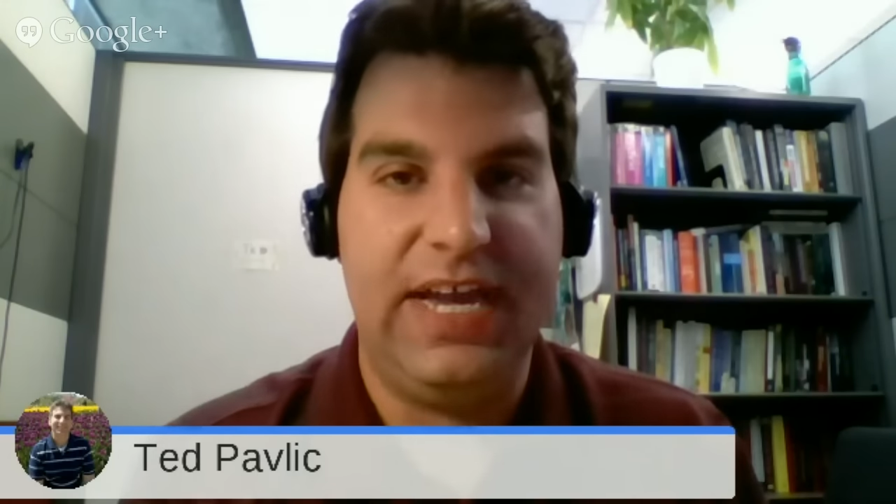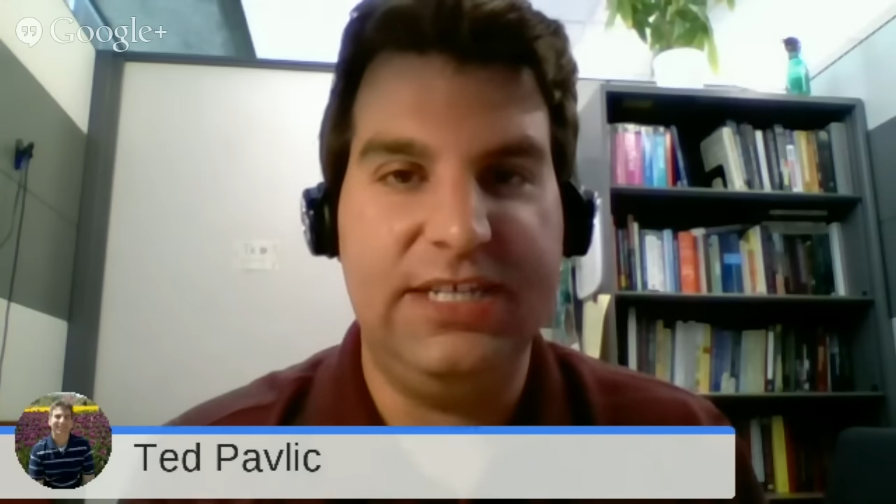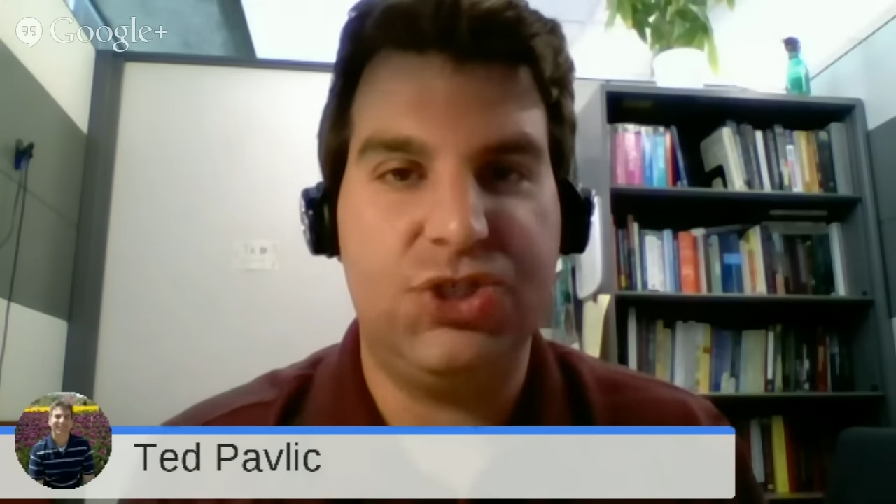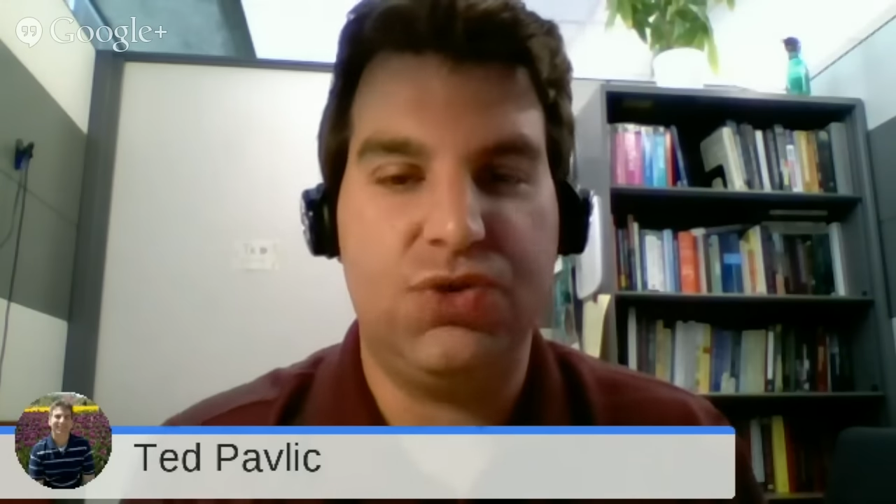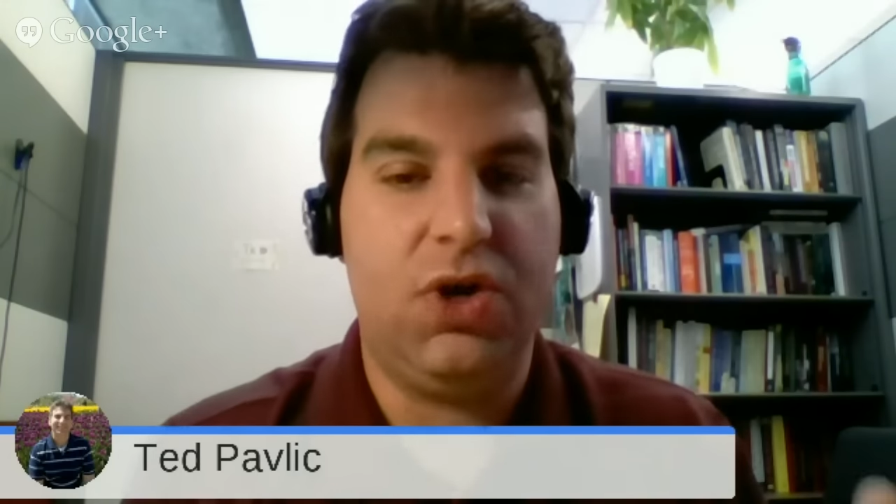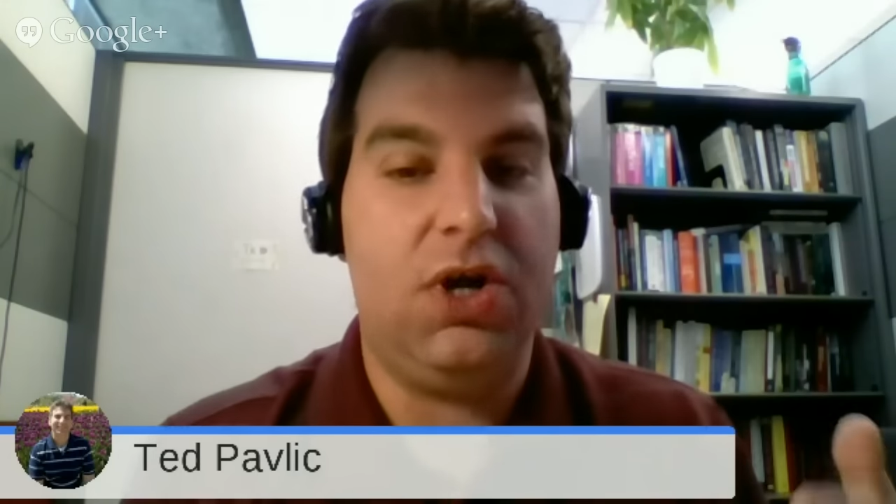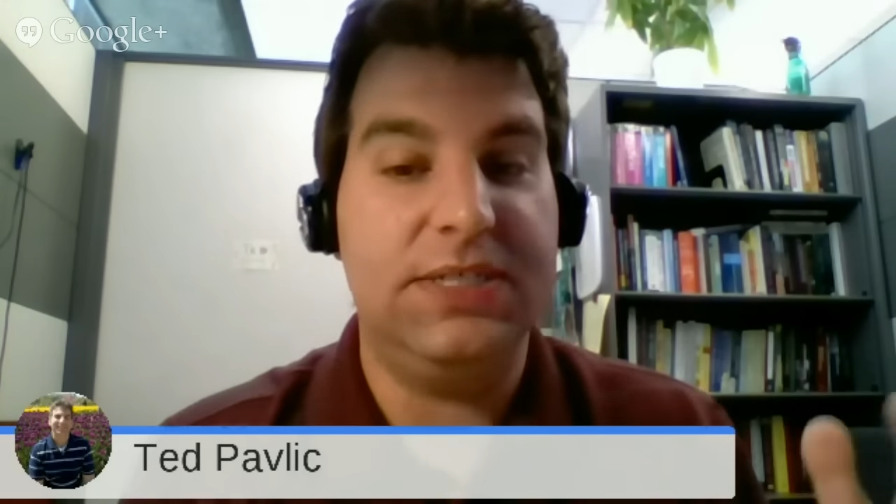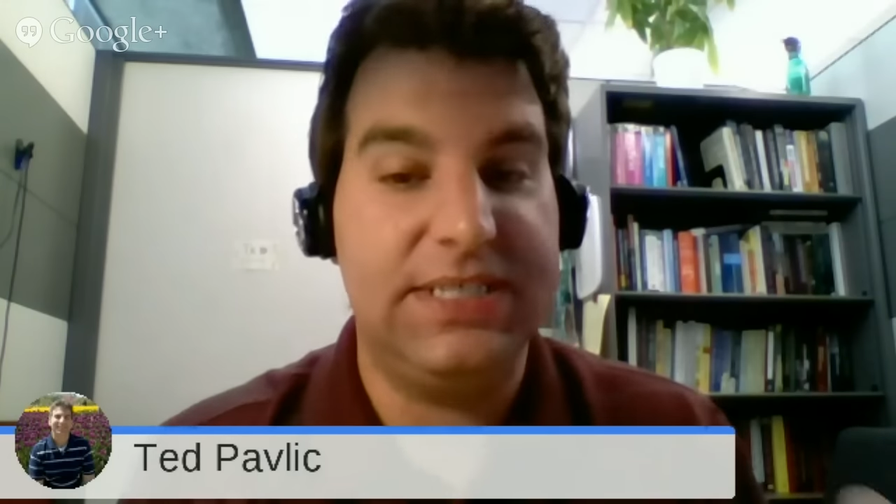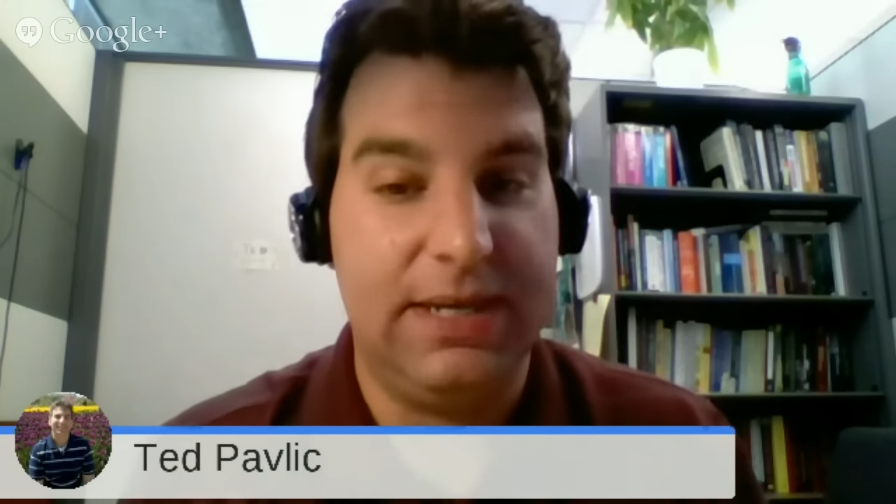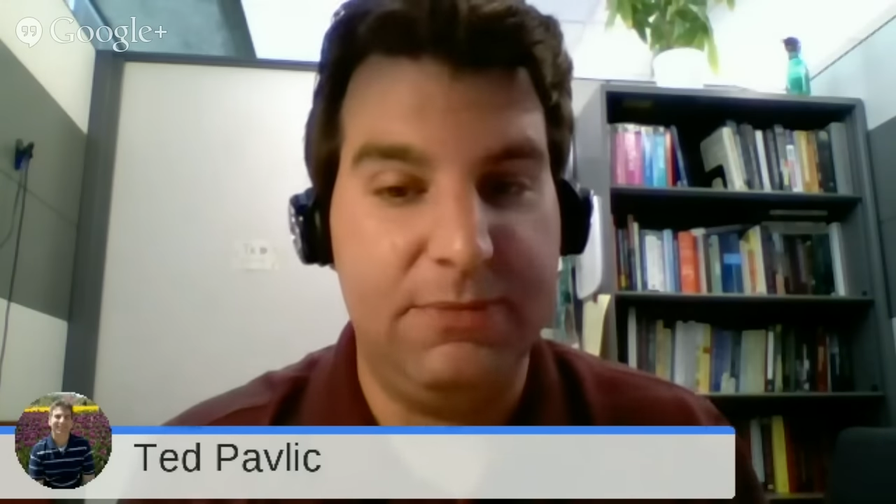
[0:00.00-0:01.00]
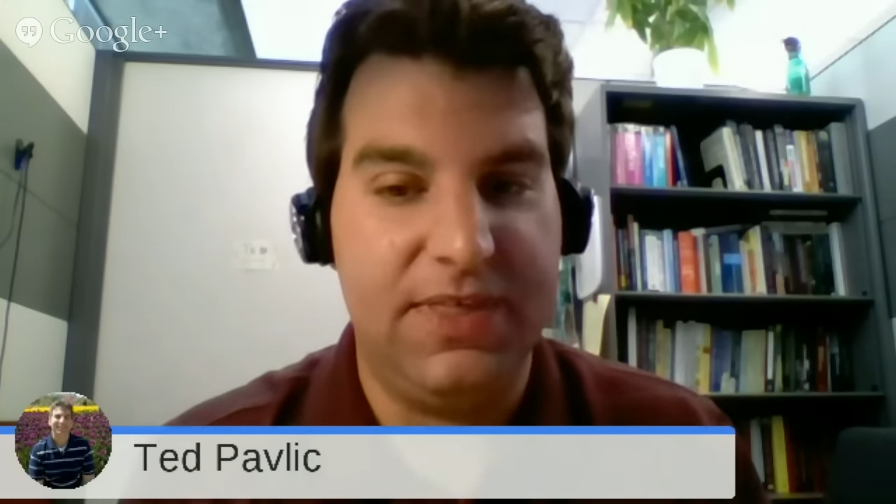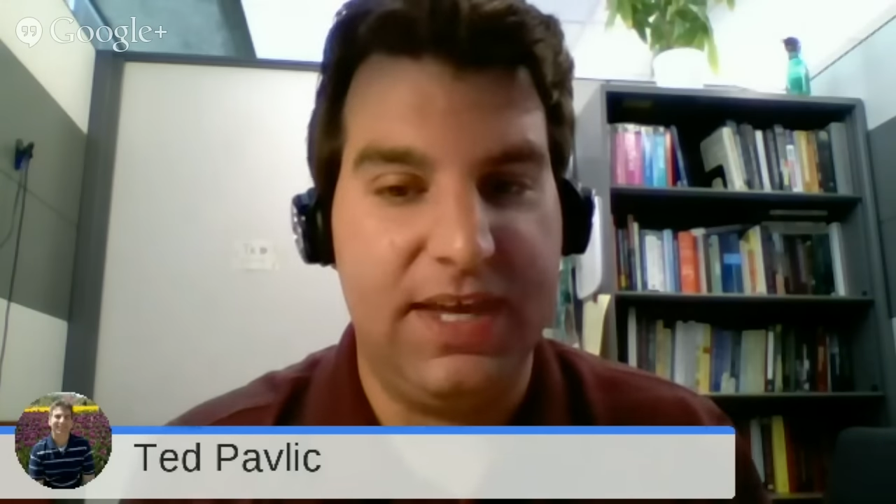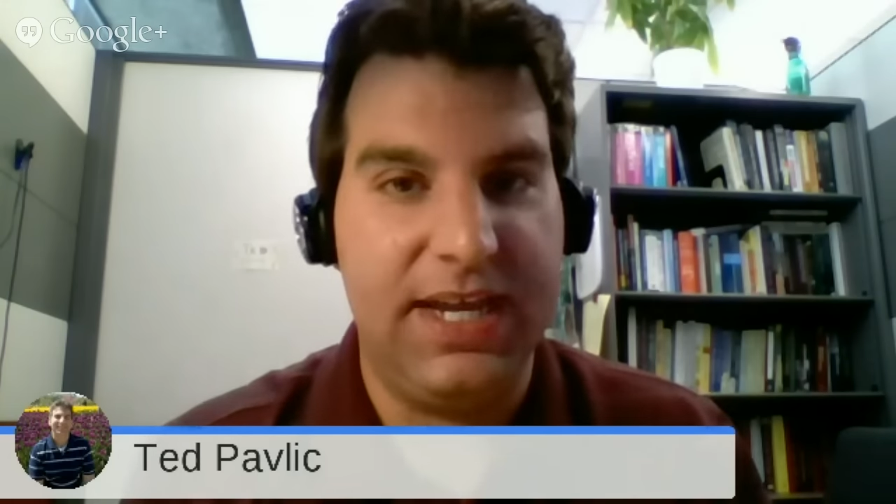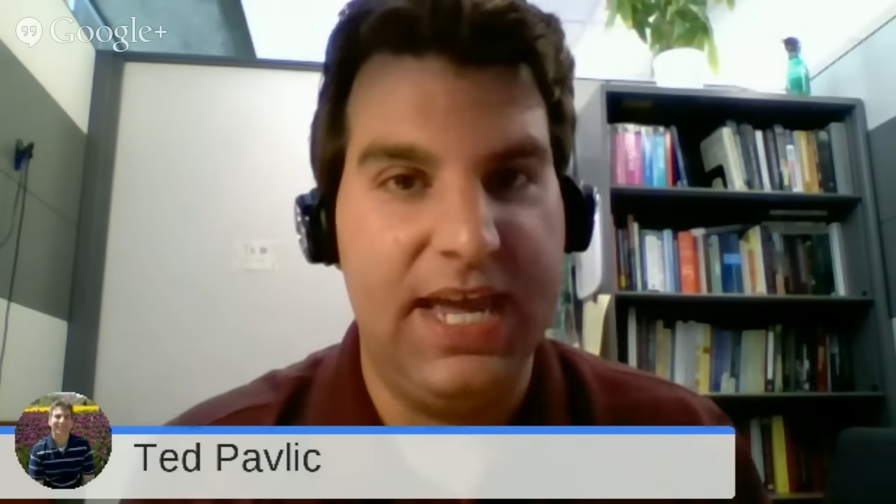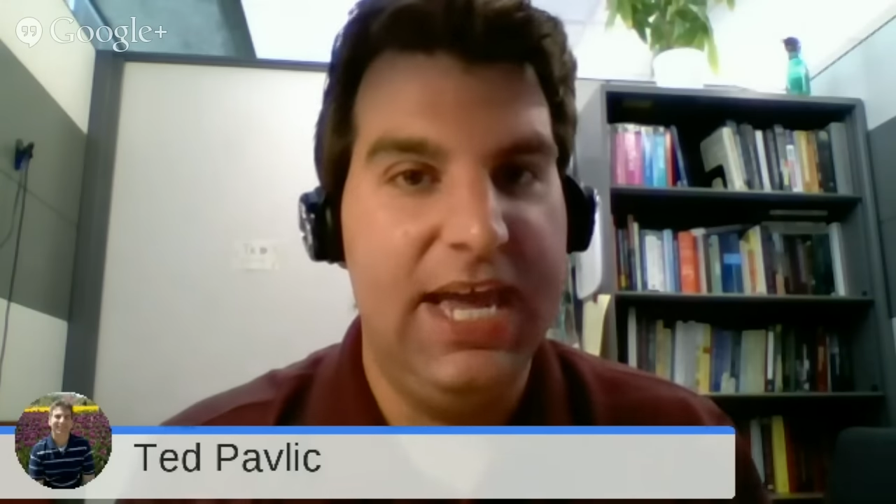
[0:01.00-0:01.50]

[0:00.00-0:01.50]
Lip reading: a strong something.